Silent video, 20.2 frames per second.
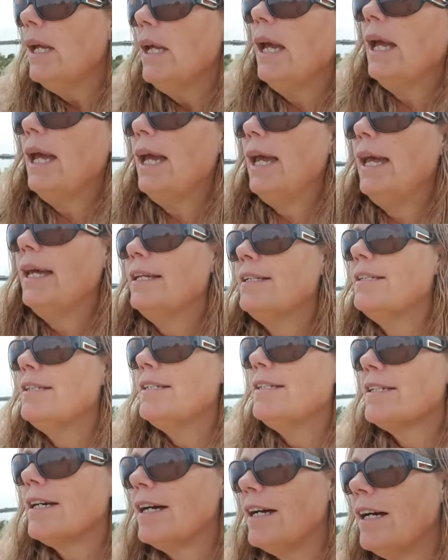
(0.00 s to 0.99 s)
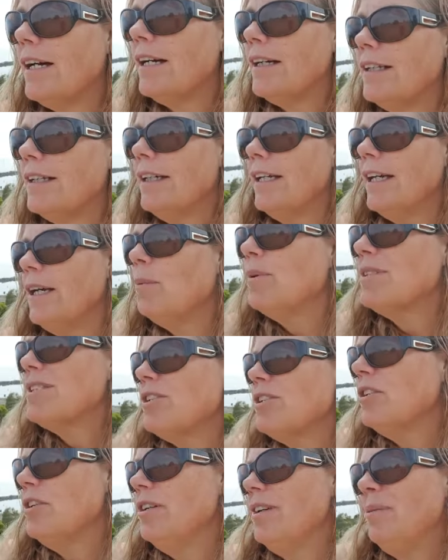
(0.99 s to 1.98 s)
and uh, it
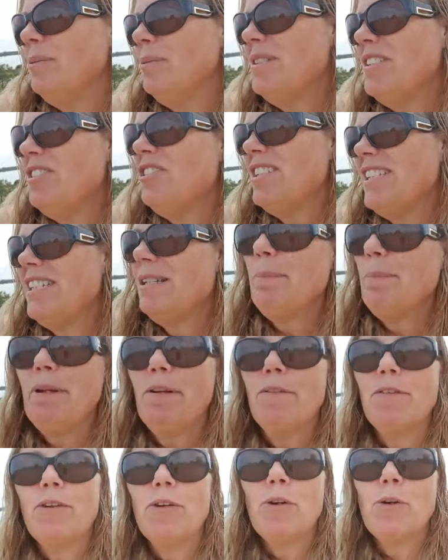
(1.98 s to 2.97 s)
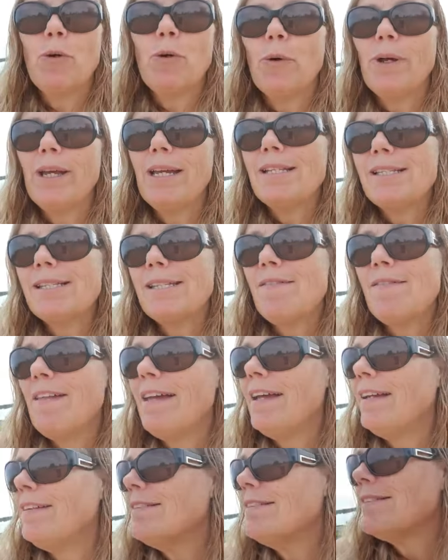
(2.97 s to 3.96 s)
wasn't a, it was just a bit of an annoyance and
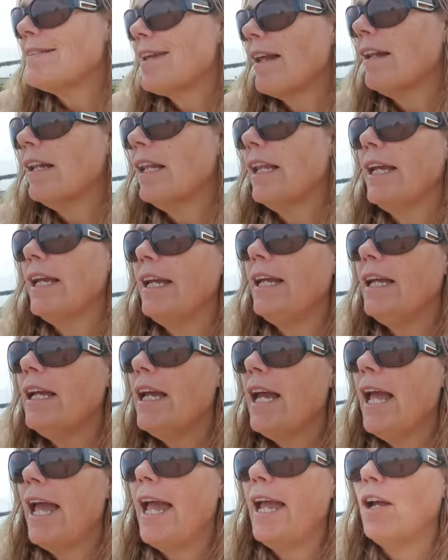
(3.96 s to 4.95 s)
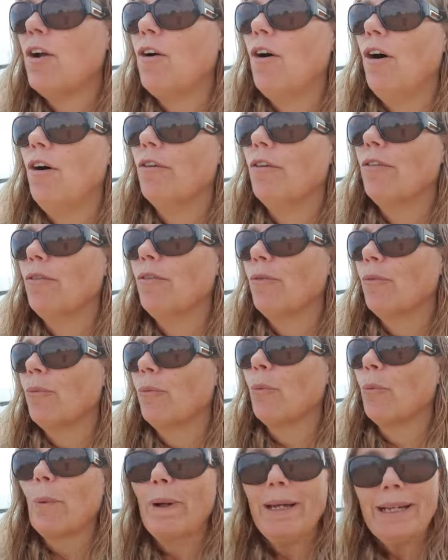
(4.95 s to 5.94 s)
then suddenly it got
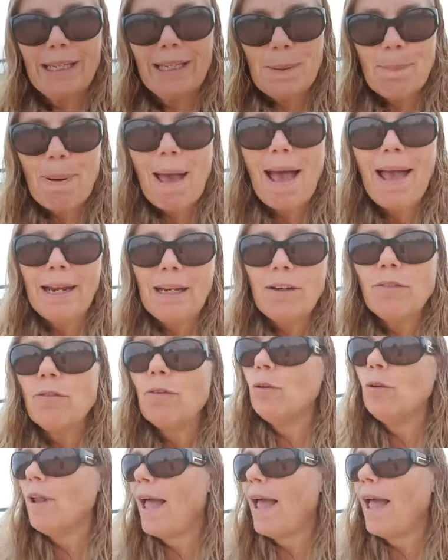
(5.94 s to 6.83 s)
really painful